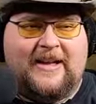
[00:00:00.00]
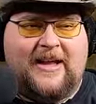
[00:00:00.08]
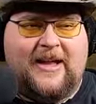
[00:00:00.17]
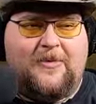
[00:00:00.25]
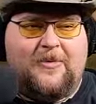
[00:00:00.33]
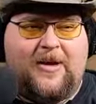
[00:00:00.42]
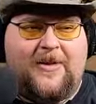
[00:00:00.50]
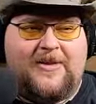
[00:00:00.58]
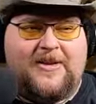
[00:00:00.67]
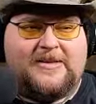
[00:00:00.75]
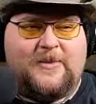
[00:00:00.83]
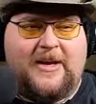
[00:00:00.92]
Come around
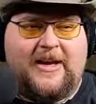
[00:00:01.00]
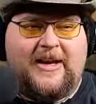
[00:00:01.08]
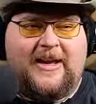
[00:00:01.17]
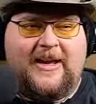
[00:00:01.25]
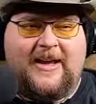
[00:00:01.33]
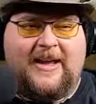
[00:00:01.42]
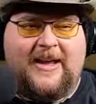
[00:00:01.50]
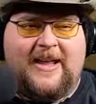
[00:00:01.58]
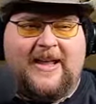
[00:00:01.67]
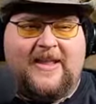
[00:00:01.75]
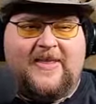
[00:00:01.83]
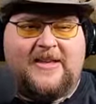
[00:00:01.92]
this way.
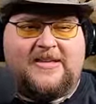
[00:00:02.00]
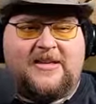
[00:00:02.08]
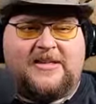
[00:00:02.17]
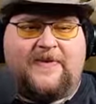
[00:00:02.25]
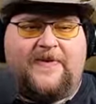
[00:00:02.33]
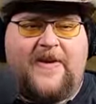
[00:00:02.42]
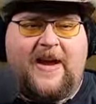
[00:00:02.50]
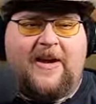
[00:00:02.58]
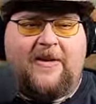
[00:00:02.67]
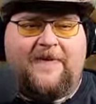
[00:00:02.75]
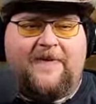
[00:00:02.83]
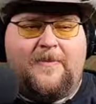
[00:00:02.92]
This looks
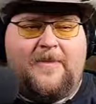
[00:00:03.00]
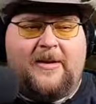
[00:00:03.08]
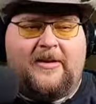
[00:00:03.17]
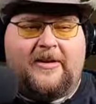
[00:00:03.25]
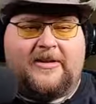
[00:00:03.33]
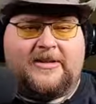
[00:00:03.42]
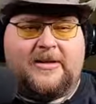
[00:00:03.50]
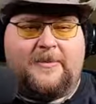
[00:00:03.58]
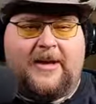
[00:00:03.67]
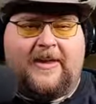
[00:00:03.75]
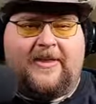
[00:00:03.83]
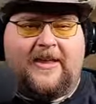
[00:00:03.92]
very familiar to
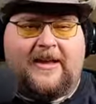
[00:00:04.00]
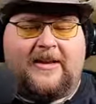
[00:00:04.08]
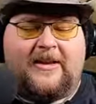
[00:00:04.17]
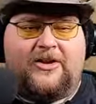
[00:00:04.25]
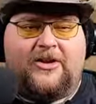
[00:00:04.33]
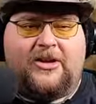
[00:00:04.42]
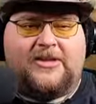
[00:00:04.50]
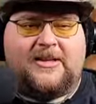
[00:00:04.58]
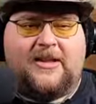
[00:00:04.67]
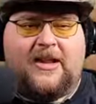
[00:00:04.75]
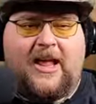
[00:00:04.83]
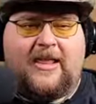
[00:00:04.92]
me. Like, it looks
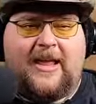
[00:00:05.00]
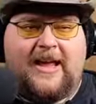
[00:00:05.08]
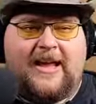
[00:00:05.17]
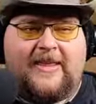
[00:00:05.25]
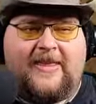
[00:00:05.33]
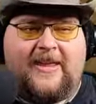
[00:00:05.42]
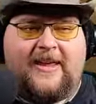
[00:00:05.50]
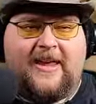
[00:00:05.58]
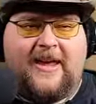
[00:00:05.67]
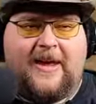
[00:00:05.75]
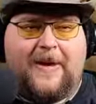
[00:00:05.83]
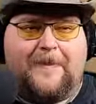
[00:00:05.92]
a lot like
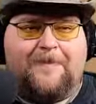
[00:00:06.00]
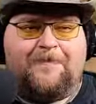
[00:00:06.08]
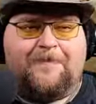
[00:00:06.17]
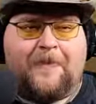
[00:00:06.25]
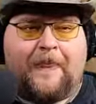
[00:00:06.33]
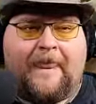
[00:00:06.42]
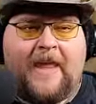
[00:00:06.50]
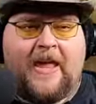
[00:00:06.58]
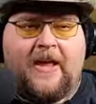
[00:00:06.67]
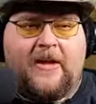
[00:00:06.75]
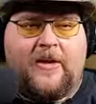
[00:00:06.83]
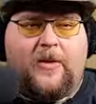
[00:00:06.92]
the
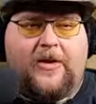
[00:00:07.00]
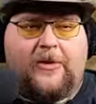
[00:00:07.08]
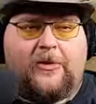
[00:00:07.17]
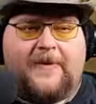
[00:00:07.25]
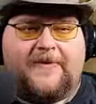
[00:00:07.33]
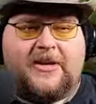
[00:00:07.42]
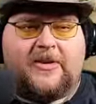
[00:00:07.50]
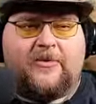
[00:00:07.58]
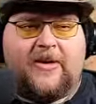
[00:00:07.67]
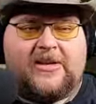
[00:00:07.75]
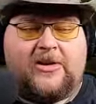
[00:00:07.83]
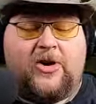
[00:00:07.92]
one of the Grave Digger
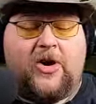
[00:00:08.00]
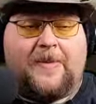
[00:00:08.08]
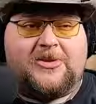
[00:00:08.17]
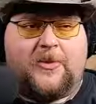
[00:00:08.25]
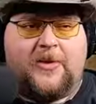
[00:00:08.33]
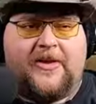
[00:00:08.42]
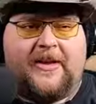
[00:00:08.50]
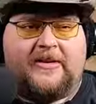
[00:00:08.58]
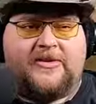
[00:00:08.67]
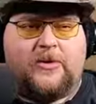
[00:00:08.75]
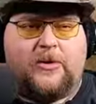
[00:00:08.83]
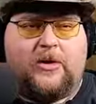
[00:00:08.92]
race, or no, I'm sorry, one of the
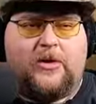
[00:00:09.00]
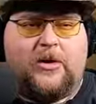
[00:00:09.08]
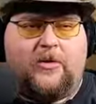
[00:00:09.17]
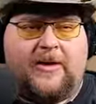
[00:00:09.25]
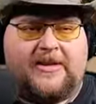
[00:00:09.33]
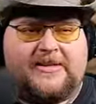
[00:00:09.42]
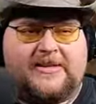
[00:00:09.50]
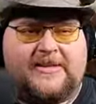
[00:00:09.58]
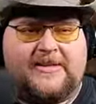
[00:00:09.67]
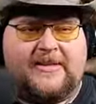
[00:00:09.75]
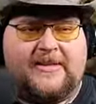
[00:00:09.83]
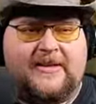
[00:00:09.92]
El Toro Loco
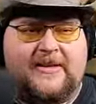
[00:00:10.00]
races.